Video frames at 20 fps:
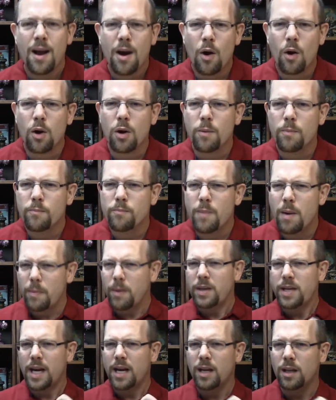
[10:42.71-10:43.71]
Or
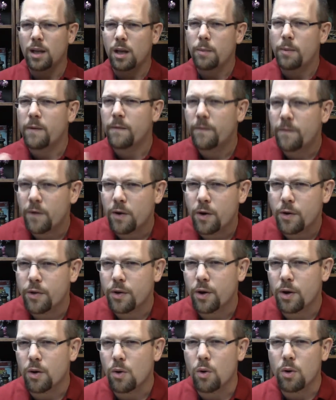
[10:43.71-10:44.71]
maybe take it a little bit
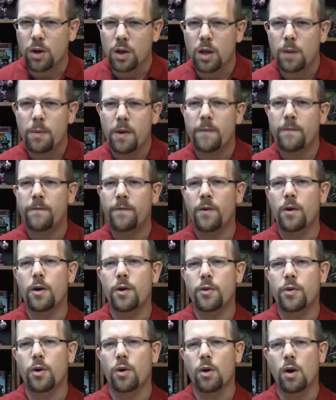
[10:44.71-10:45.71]
further or a little bit
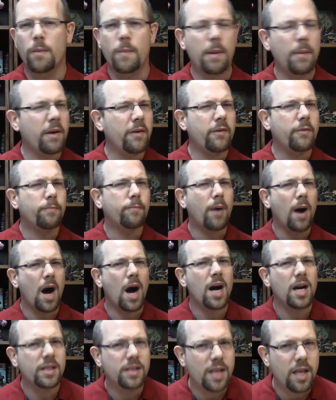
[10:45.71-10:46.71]
further, or maybe even
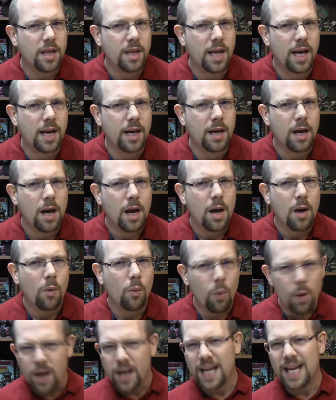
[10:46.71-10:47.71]
pause and think,
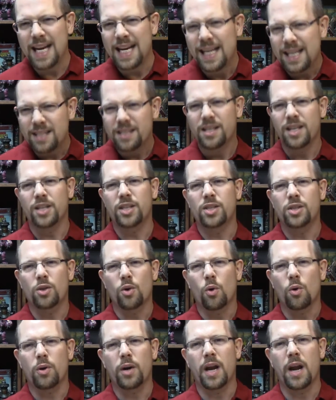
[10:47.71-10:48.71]
what is the
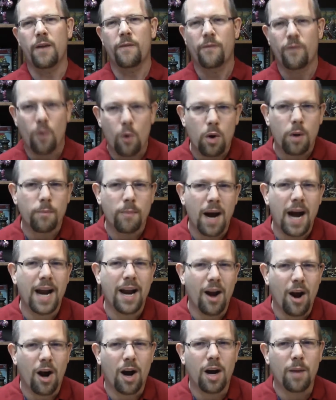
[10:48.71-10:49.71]
story for
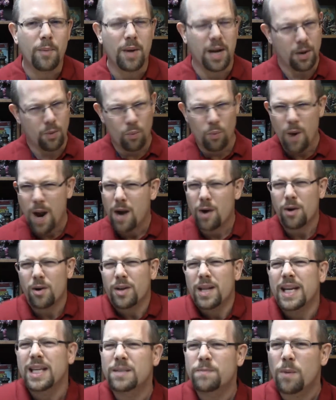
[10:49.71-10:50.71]
my army? Where are
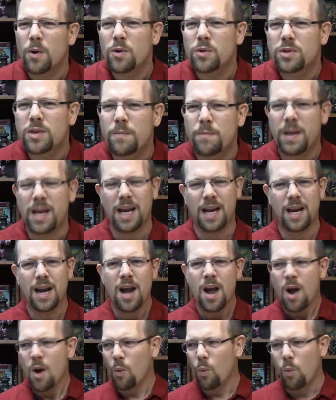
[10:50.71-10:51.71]
they supposed to be?
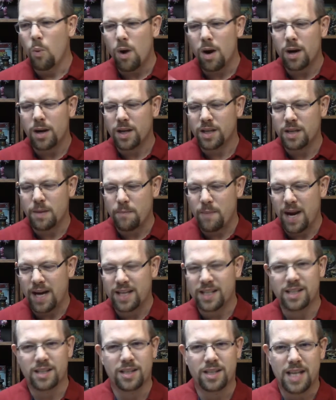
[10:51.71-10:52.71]
Where does it make
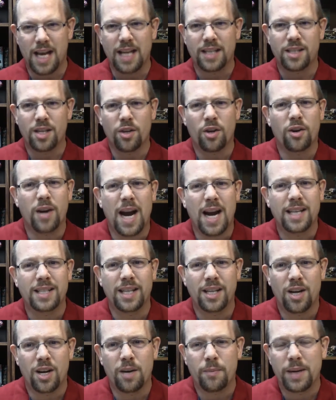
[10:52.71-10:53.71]
sense that they're
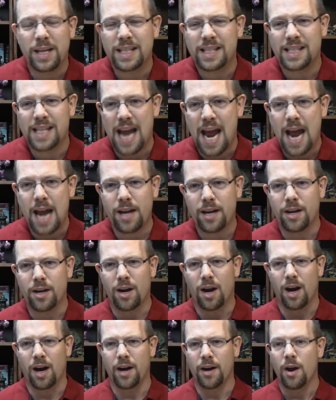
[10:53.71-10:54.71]
actually going to be standing
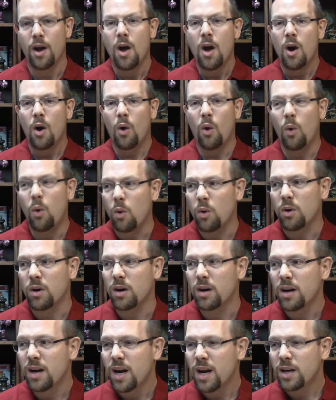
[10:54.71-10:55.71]
on?
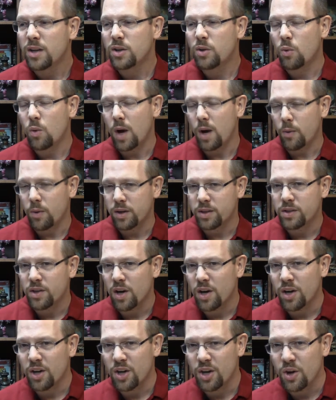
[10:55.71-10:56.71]
Or do I want to
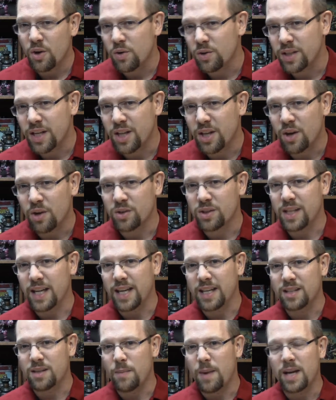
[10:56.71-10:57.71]
start using those
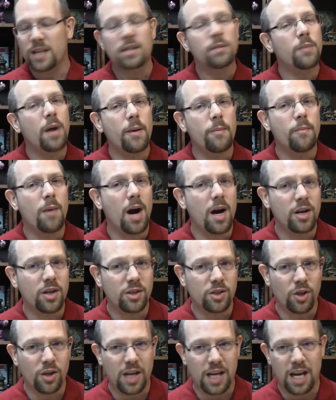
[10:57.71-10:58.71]
things to make some of my
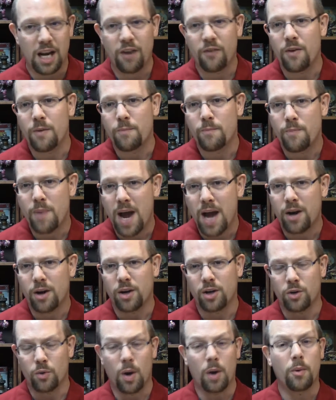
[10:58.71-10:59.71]
models look even
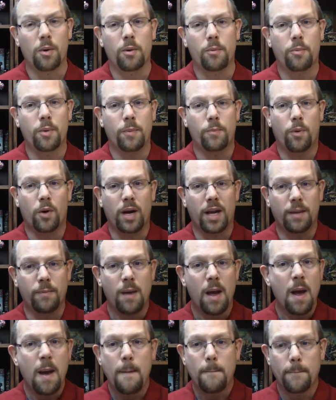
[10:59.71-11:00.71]
better? Do I want to be putting
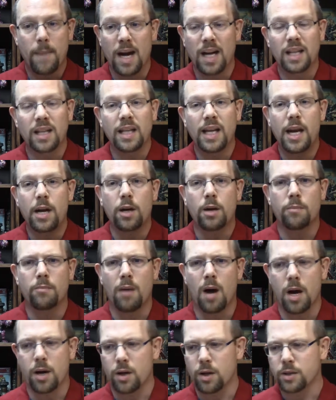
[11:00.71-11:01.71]
my leader
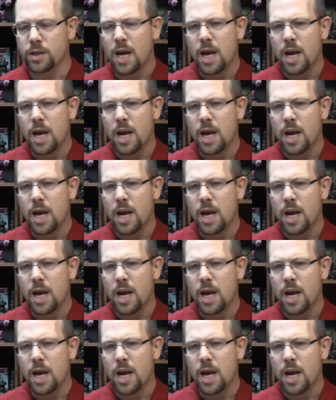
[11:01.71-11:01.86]
models